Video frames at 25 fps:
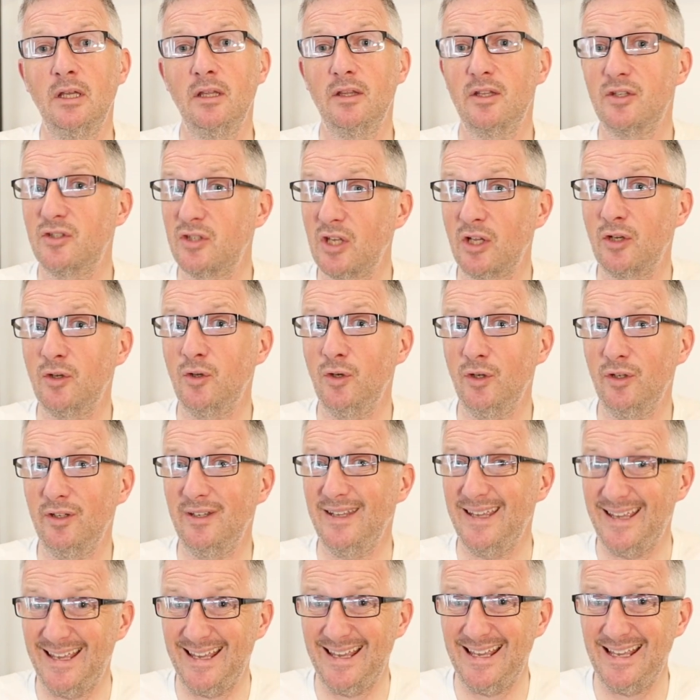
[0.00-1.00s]
The sun
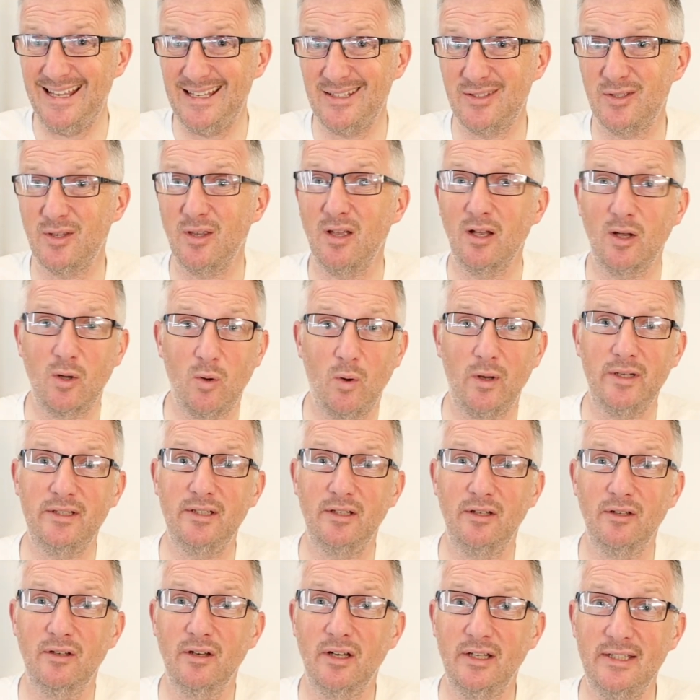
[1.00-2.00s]
hood is quite
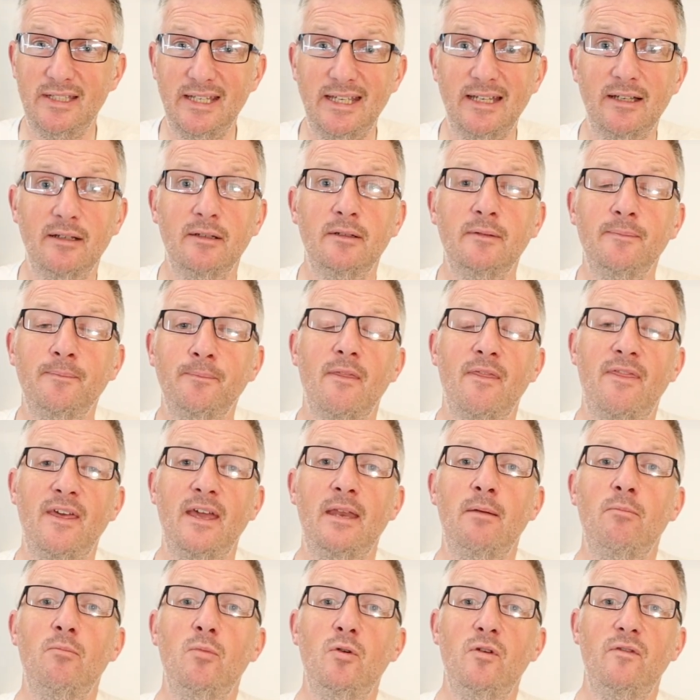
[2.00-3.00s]
a good idea.
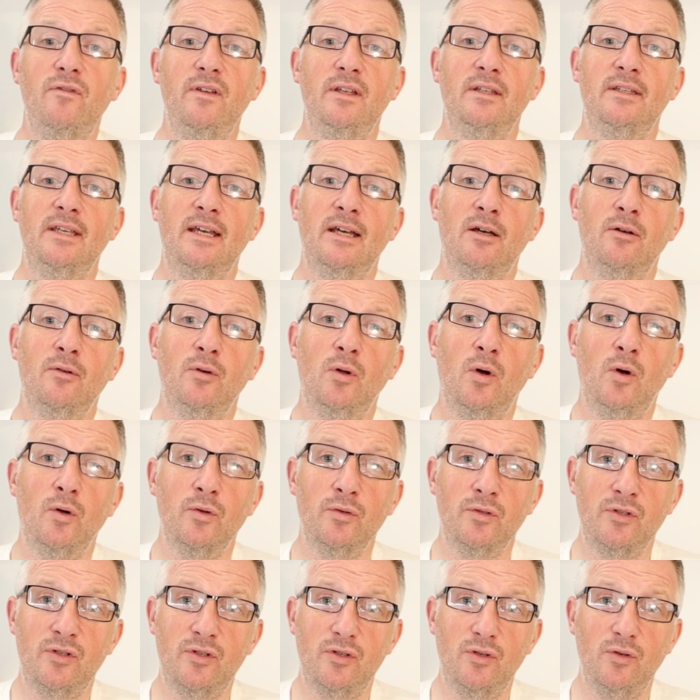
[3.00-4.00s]
Then moving down
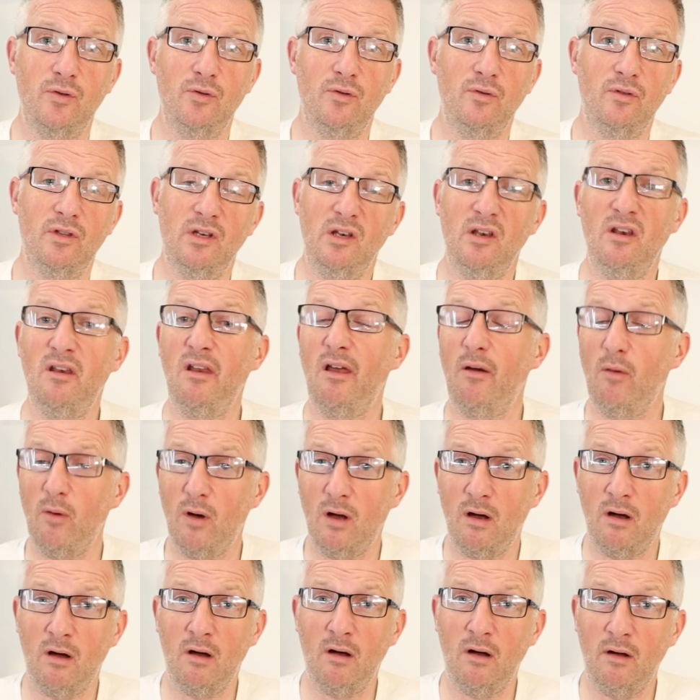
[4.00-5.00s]
onto the
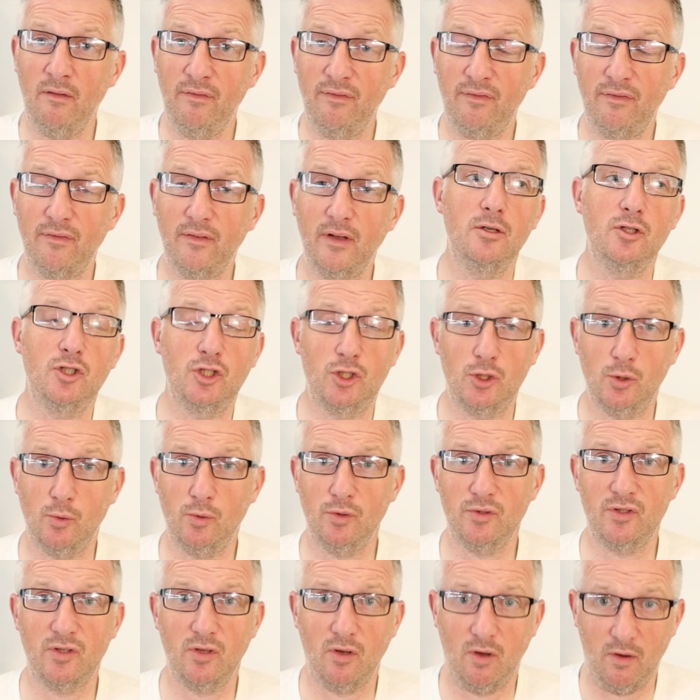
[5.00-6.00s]
lower half,
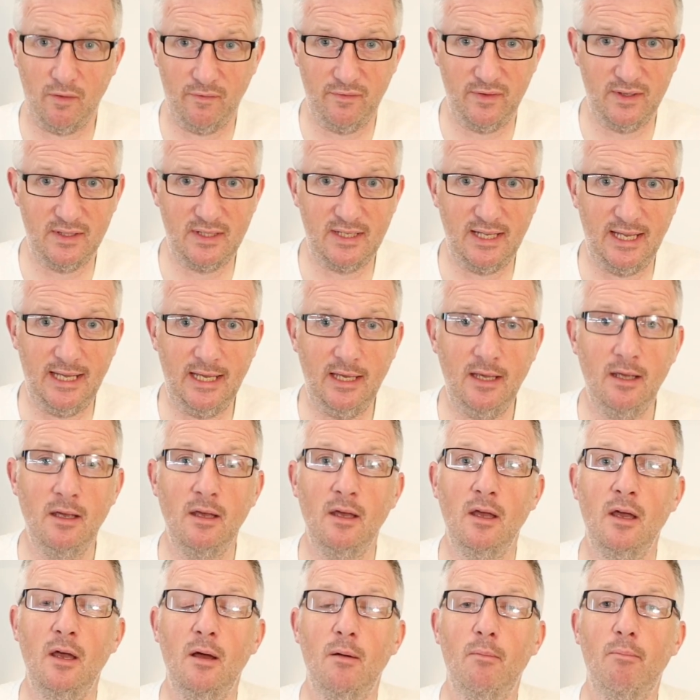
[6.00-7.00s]
shorts obviously,
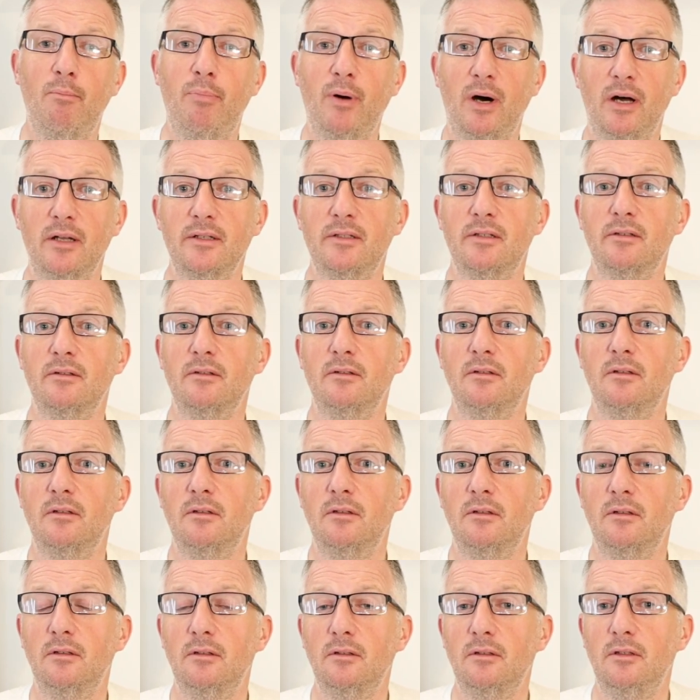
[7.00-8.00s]
but
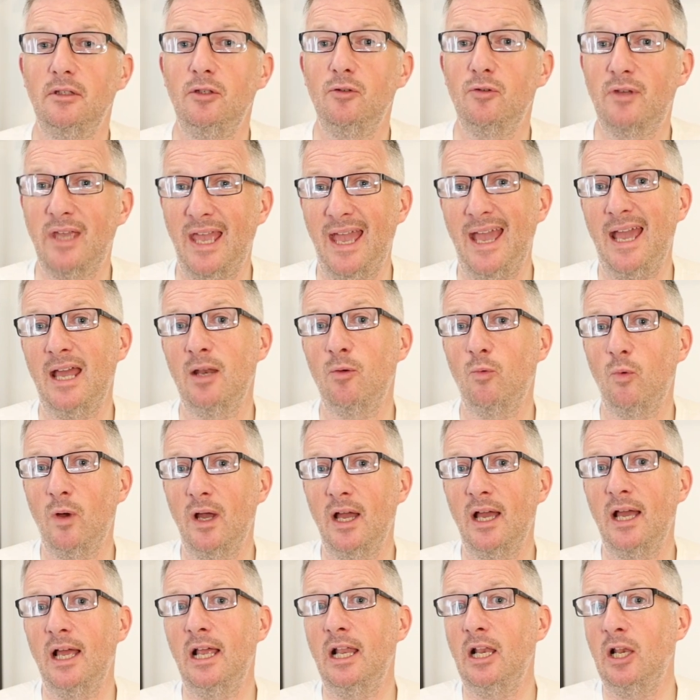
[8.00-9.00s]
you can
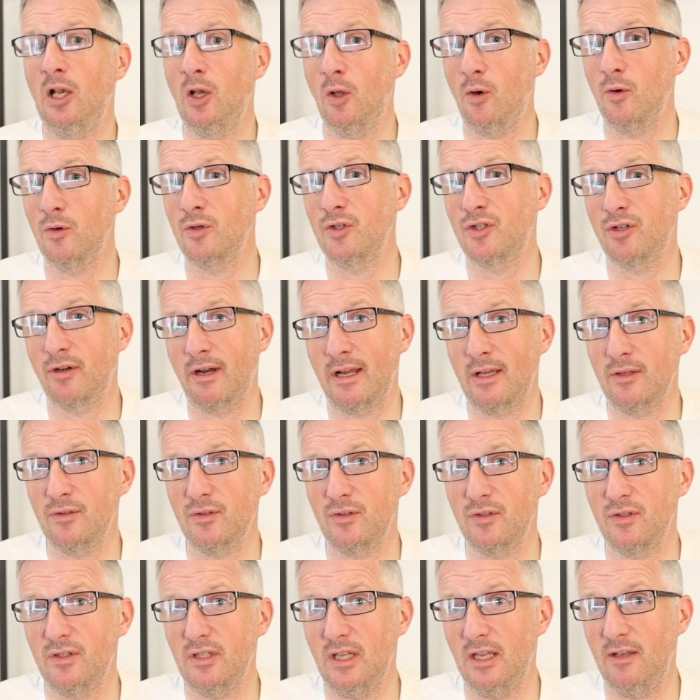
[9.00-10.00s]
wear long
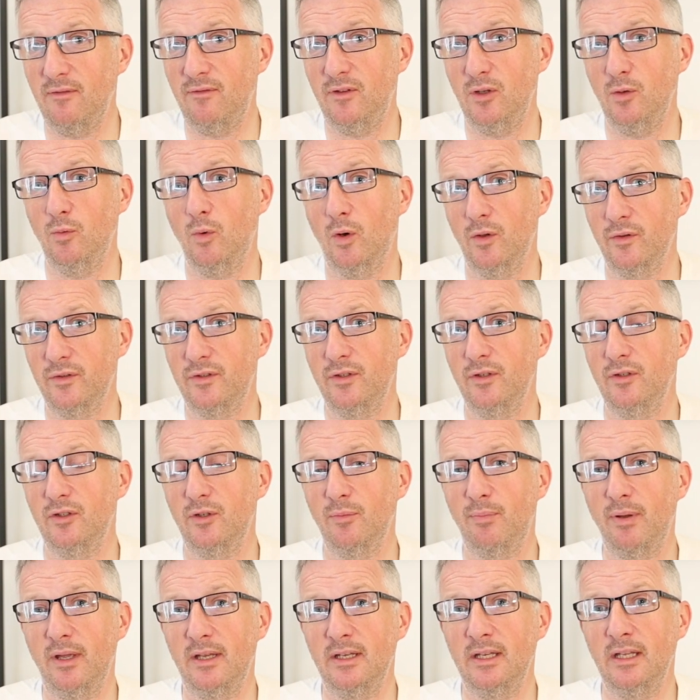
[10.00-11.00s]
trousers if you want to,
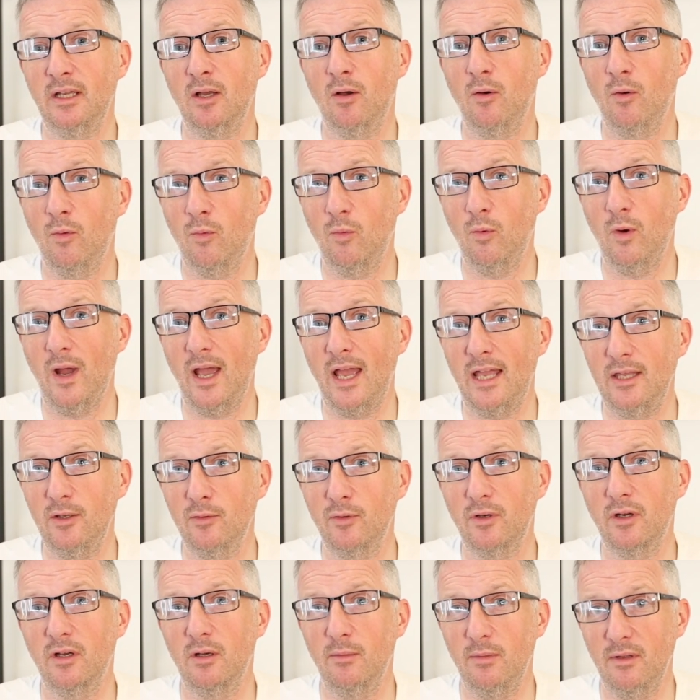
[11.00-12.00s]
depending on where
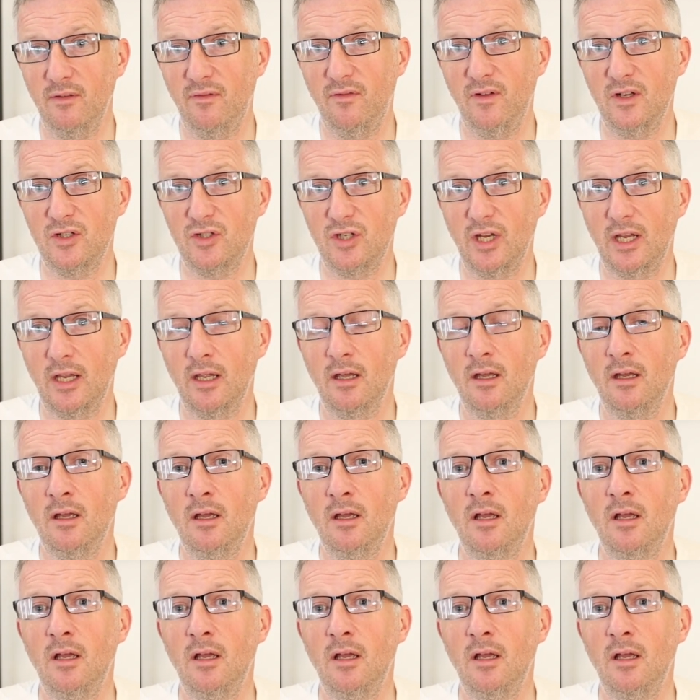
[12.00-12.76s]
you're going to be fishing.